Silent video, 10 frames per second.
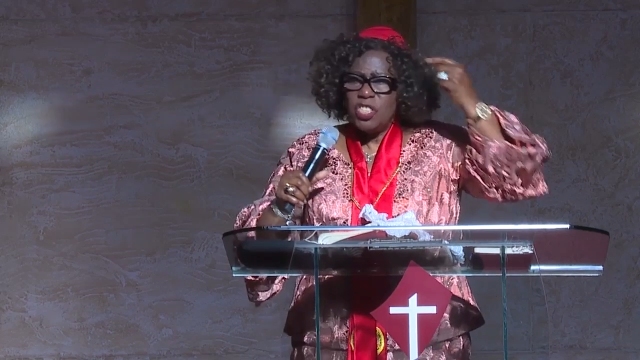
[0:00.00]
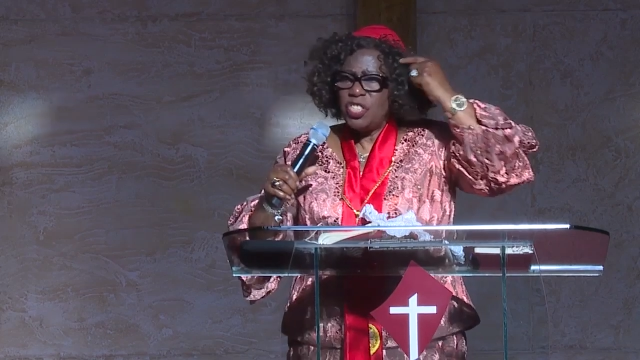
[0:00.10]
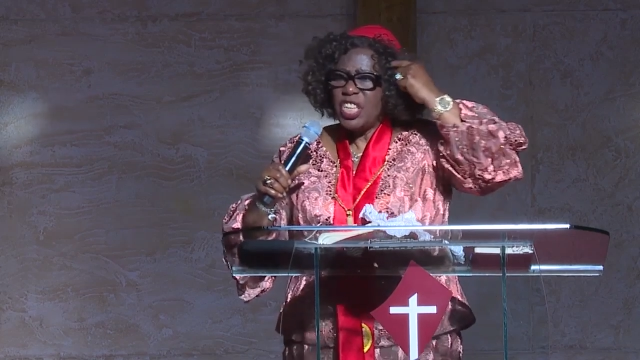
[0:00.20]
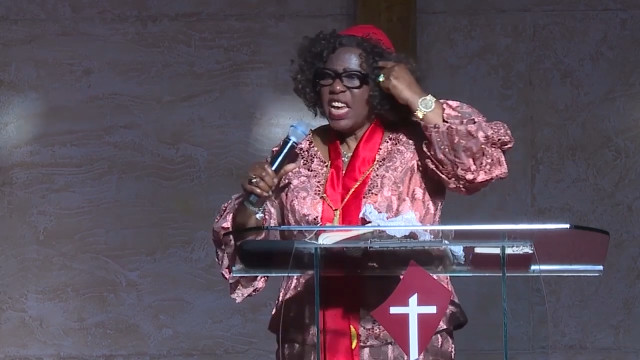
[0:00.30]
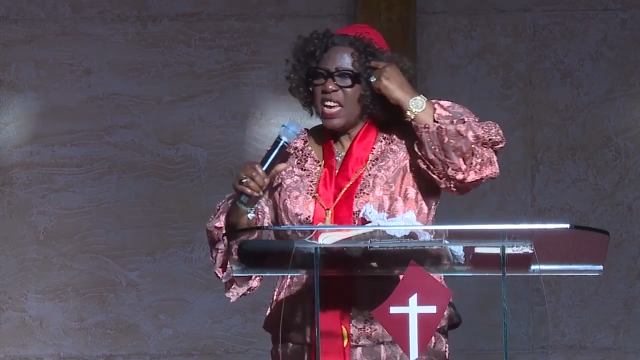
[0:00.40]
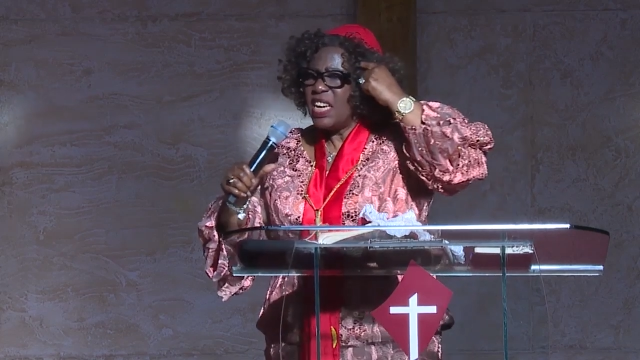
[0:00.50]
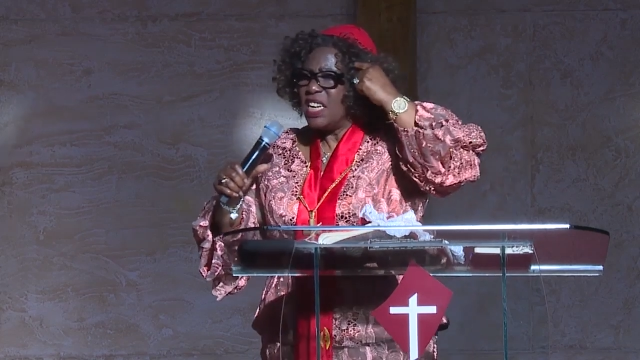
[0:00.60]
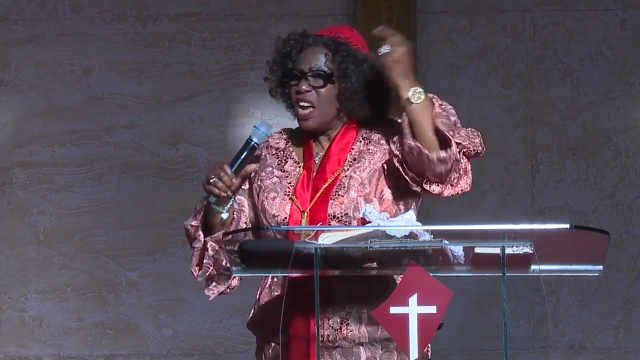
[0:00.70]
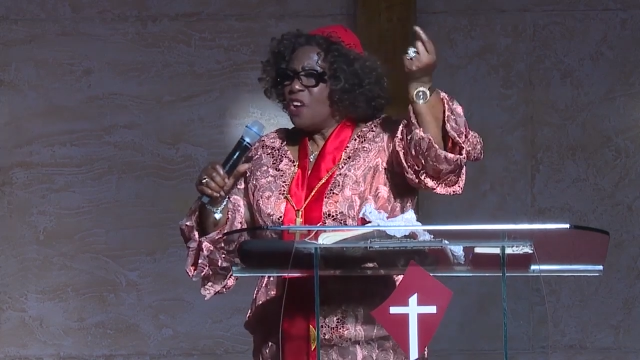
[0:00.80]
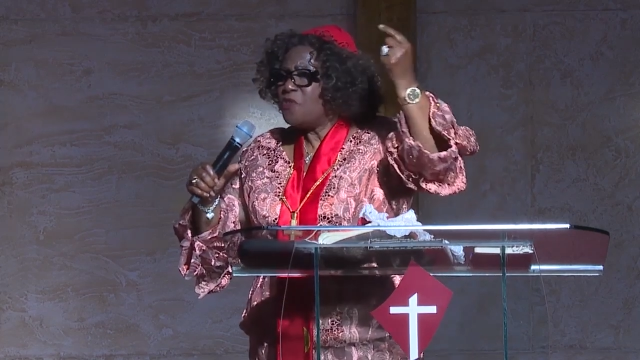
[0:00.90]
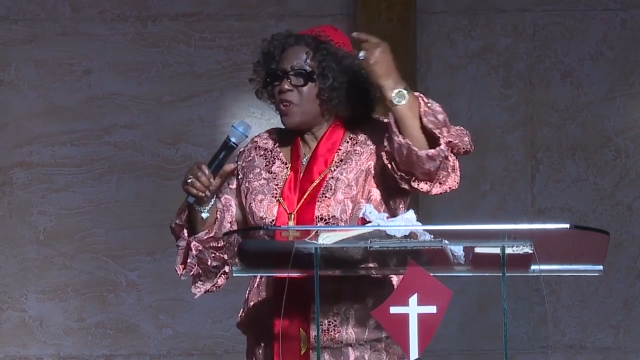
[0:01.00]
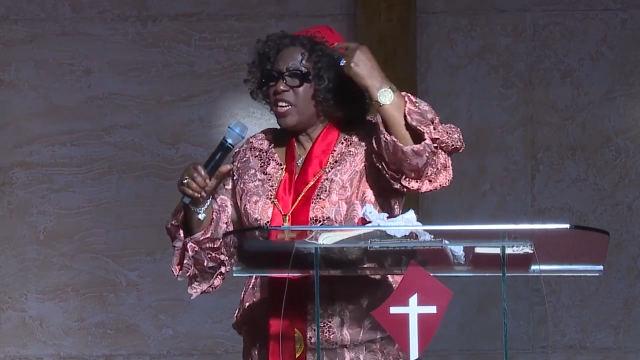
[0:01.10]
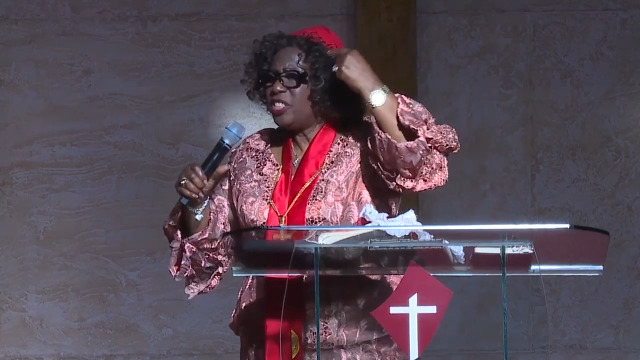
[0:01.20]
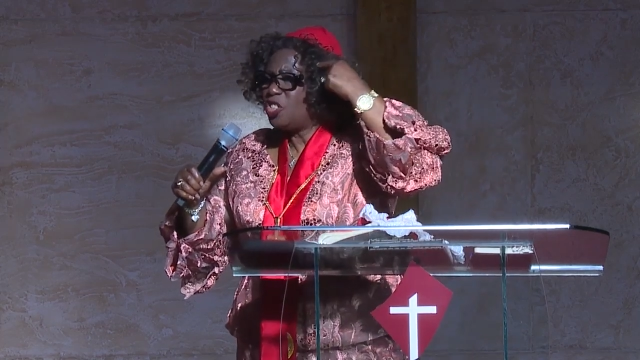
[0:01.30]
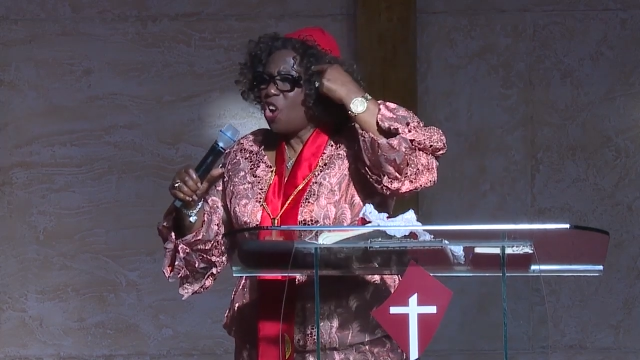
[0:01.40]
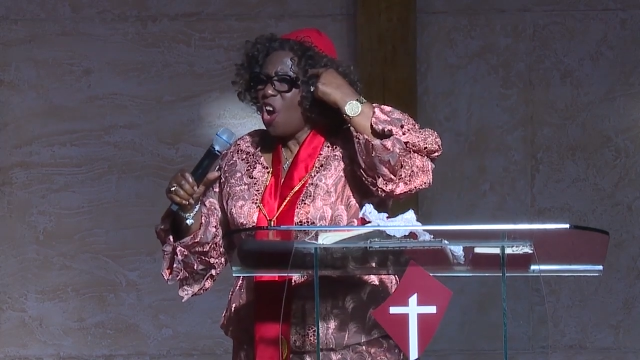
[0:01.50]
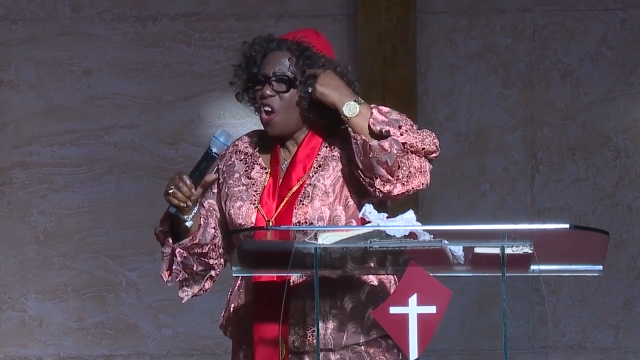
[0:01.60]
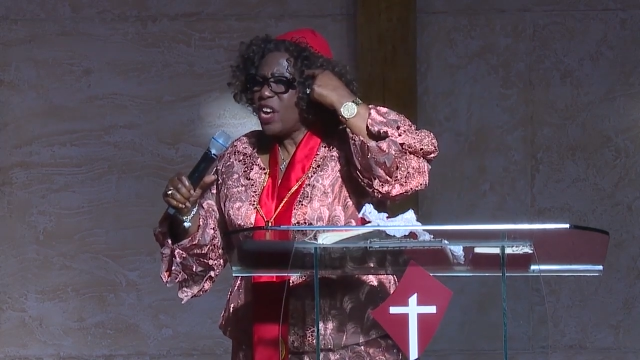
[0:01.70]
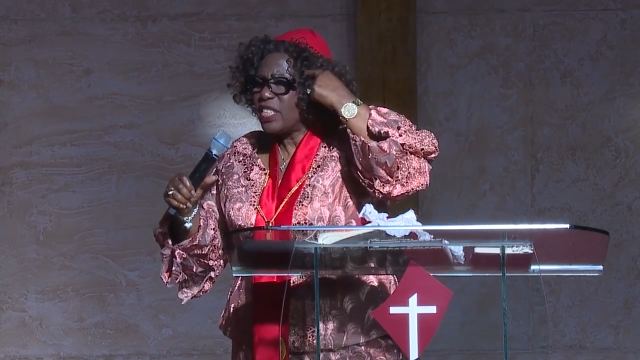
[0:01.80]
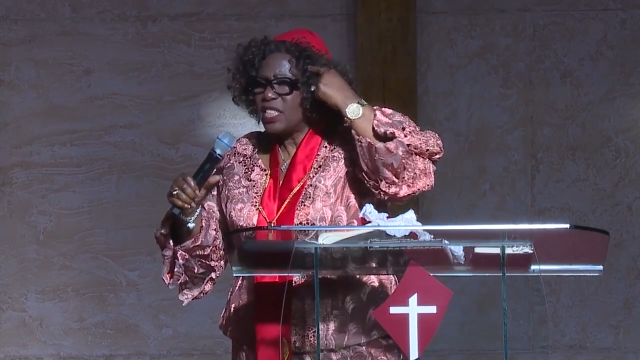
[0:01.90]
sing,
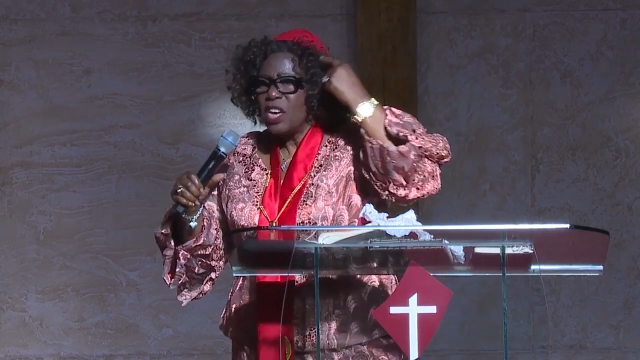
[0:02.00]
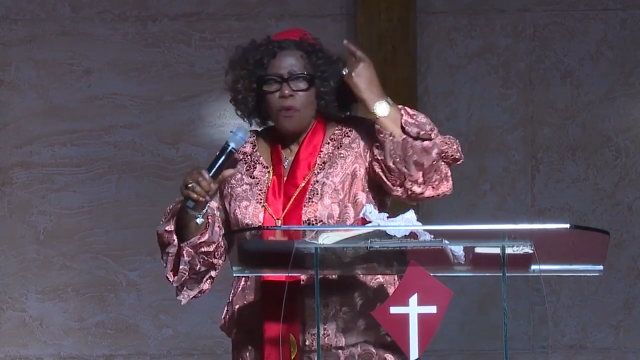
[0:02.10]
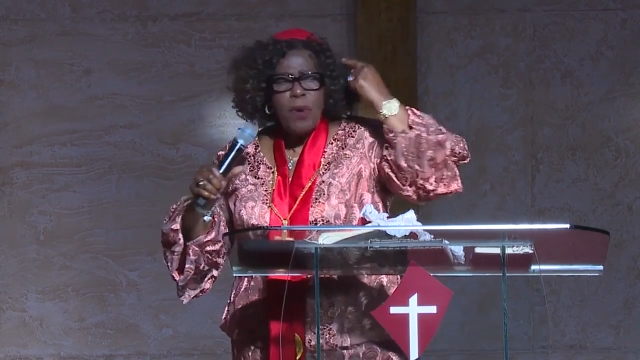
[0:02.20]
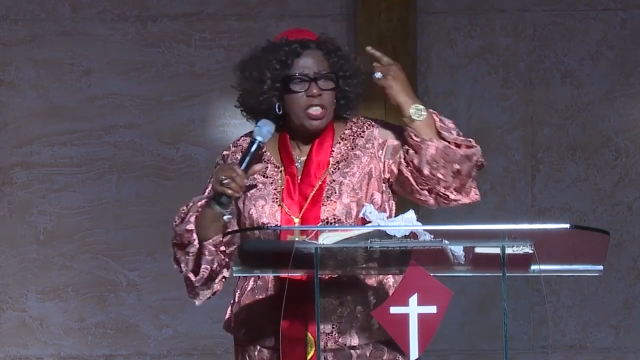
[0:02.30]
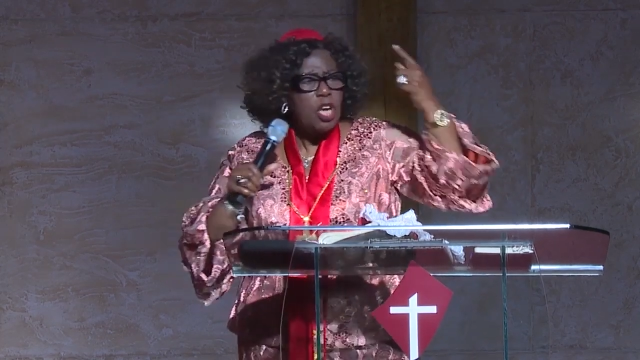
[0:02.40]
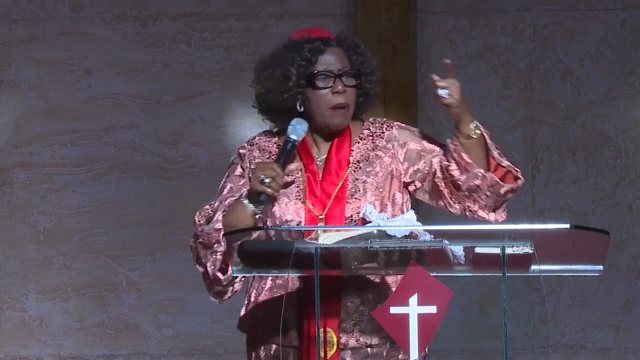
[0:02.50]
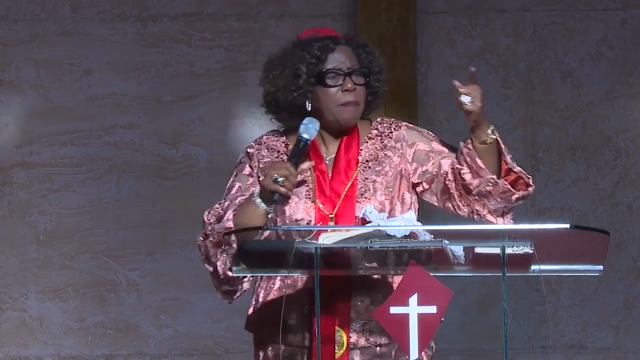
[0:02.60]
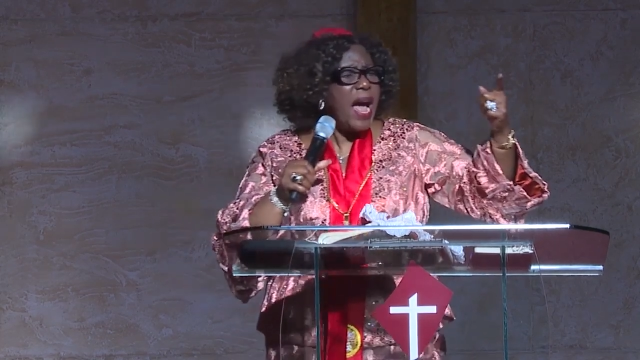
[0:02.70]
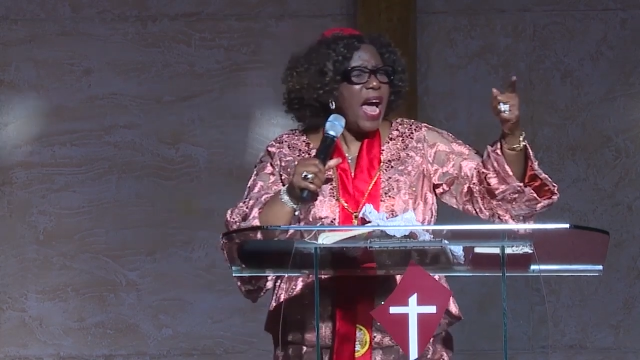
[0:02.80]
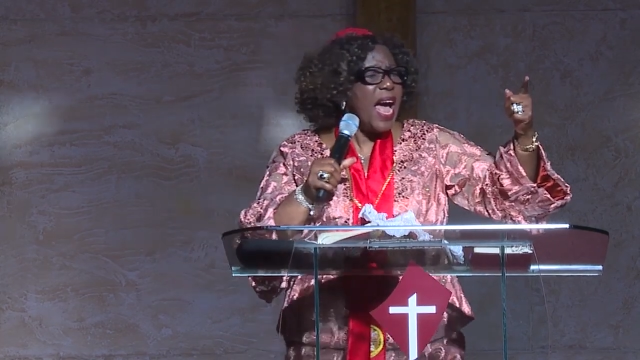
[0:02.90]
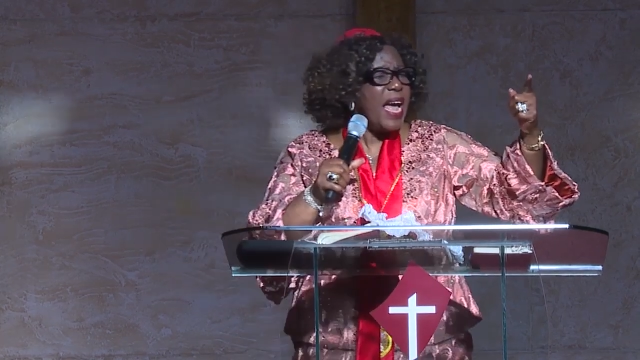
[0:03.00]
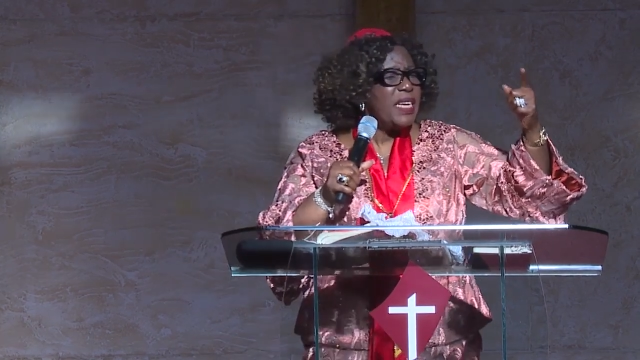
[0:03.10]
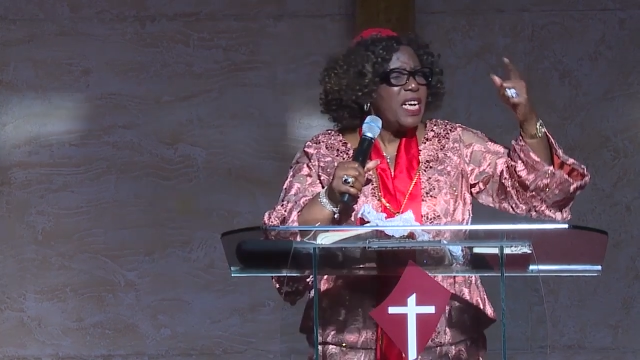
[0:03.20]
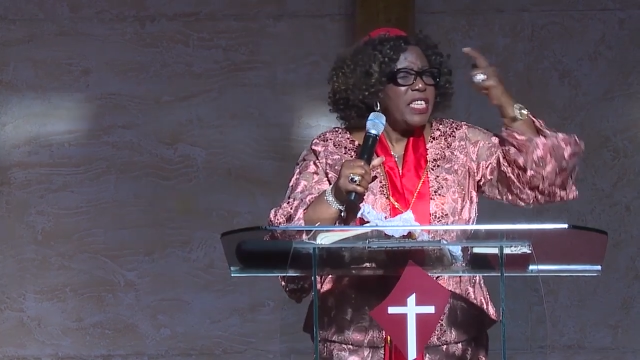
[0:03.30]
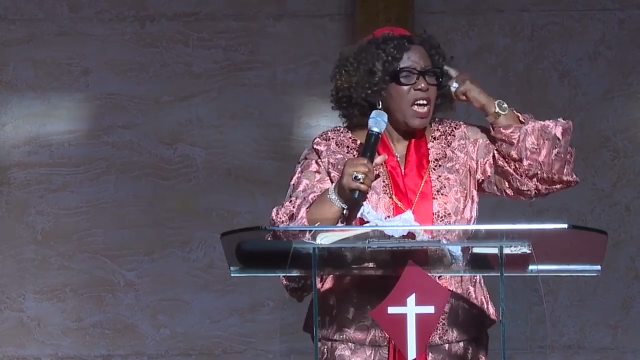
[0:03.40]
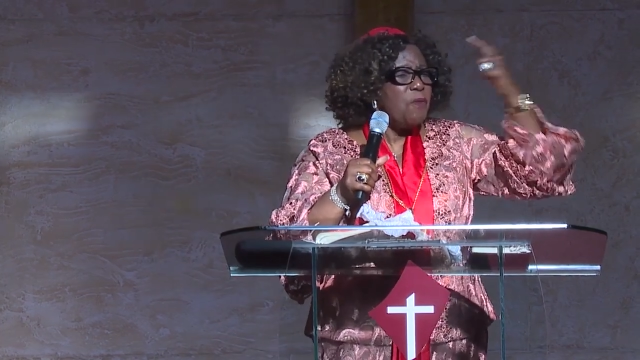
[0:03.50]
rejoice with your mind.